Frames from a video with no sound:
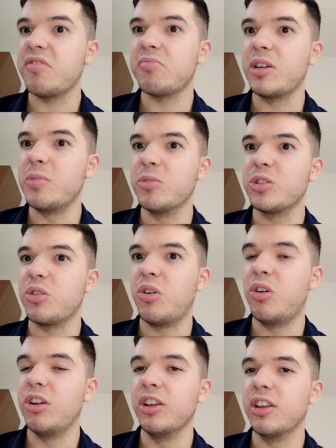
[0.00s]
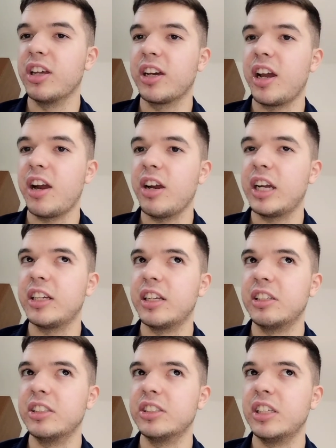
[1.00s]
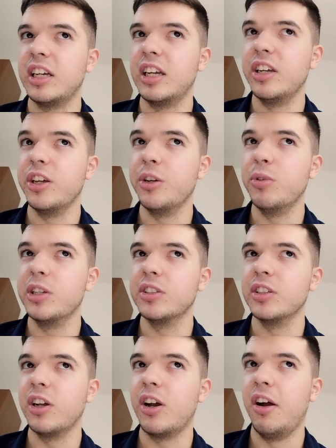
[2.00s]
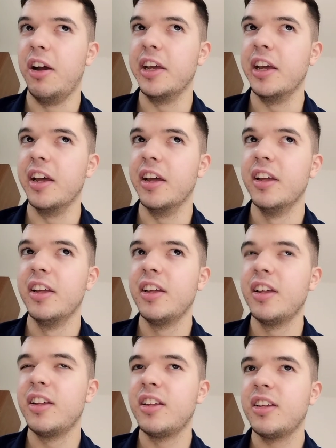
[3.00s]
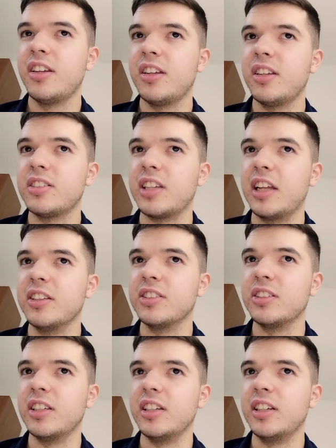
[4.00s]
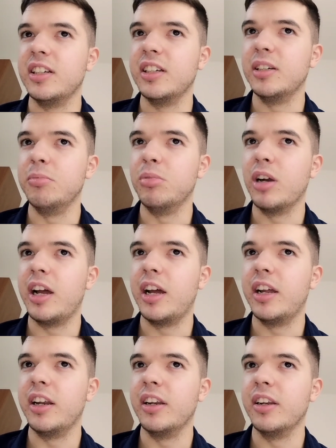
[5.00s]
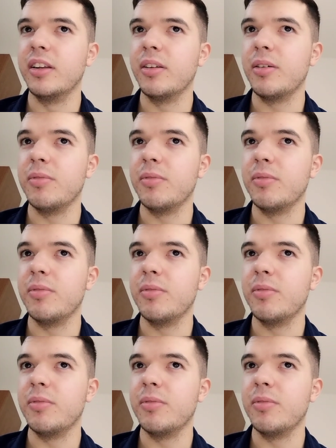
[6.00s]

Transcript: pretty much all of the characters who isn't Arya, Sansa, Bran,